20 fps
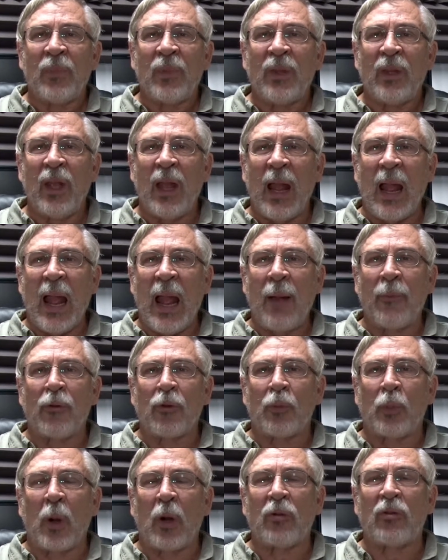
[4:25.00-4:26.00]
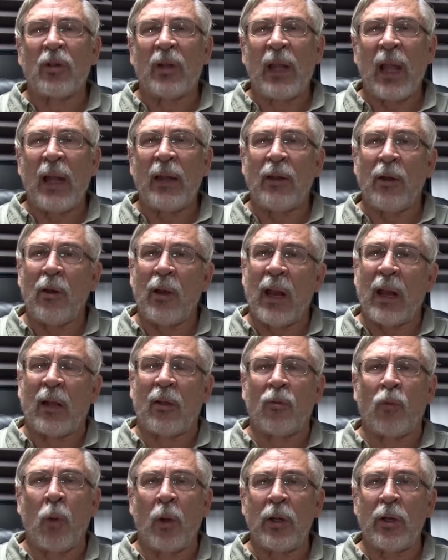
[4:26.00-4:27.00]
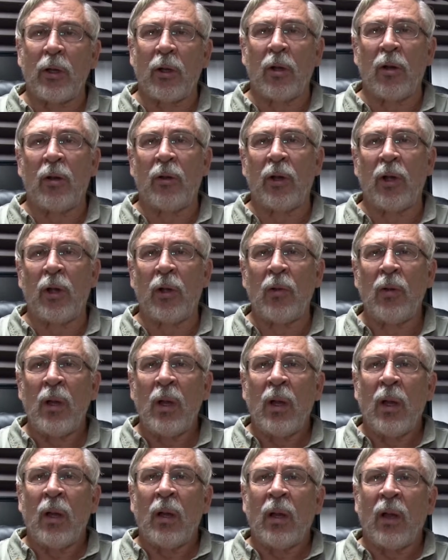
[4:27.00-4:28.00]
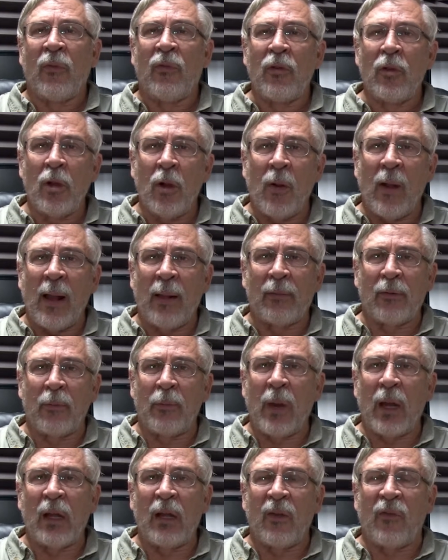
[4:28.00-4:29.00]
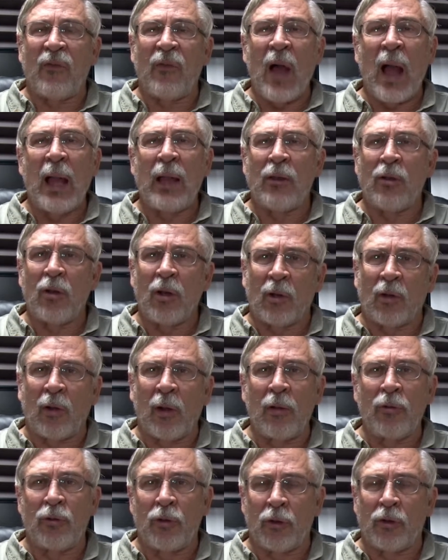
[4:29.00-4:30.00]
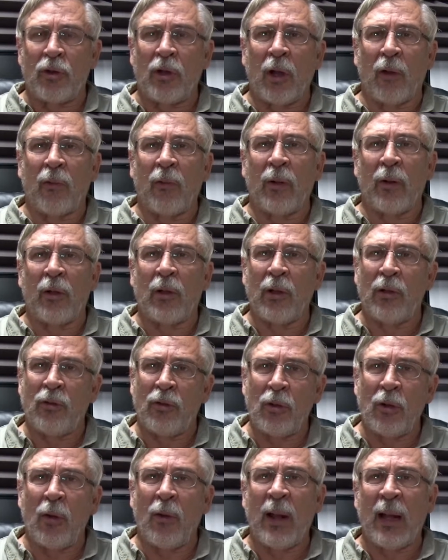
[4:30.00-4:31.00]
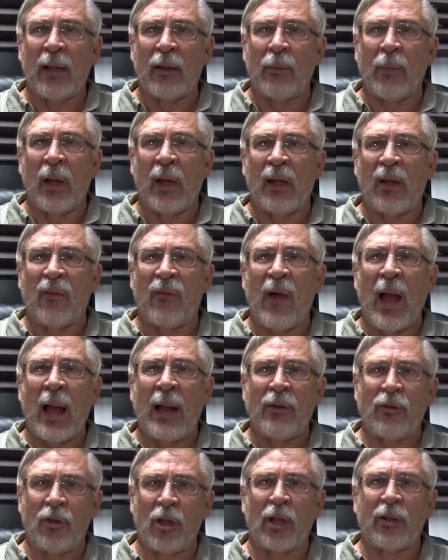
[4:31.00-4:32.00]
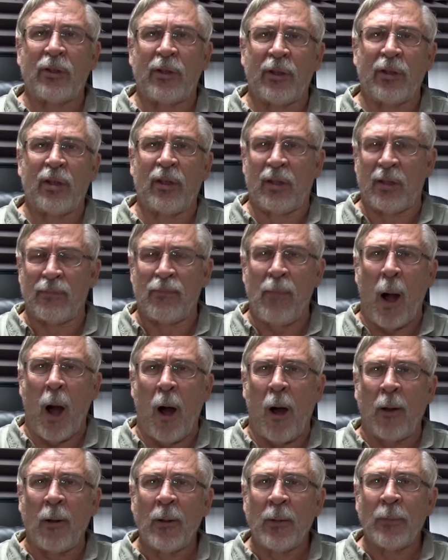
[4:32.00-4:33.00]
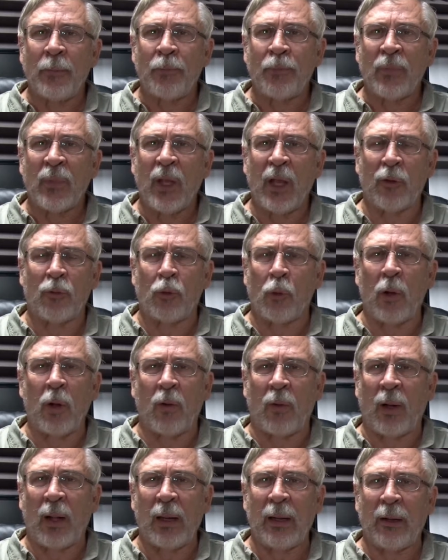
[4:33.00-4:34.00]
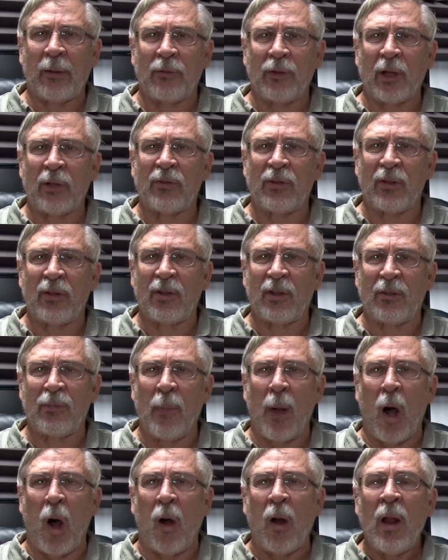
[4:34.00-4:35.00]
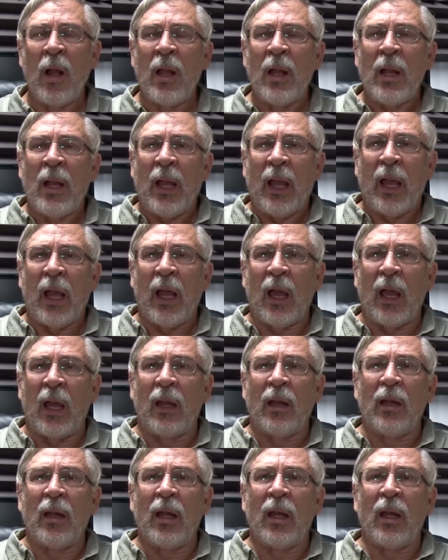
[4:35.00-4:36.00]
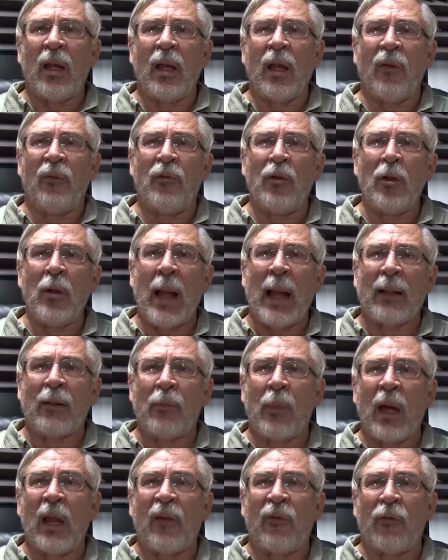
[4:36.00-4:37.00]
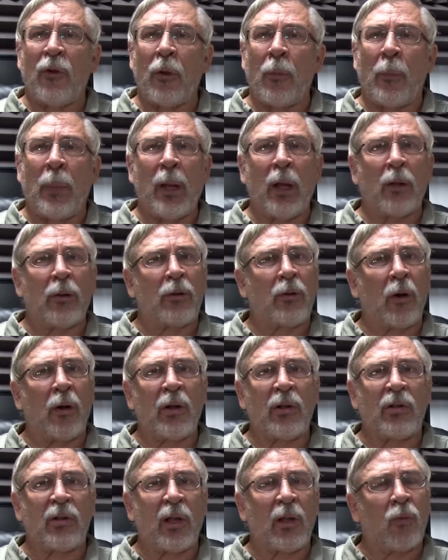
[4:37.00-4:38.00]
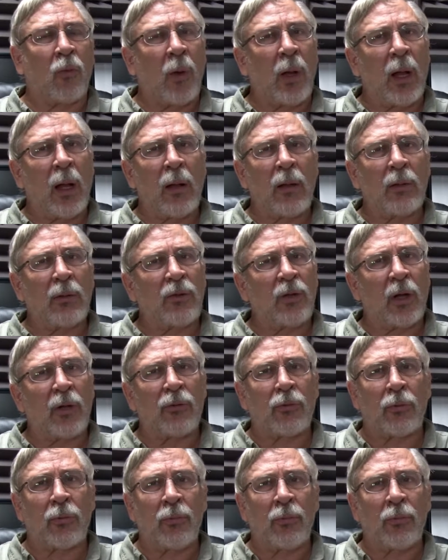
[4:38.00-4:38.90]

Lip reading: The average person can't do that because what are you going to do? If you don't have the money to fight, you just lose your children because you don't have the money to fight. Justice is bought. It's real clear. Justice is bought. And if you have the money for an appeal, the attorney says, well, judge,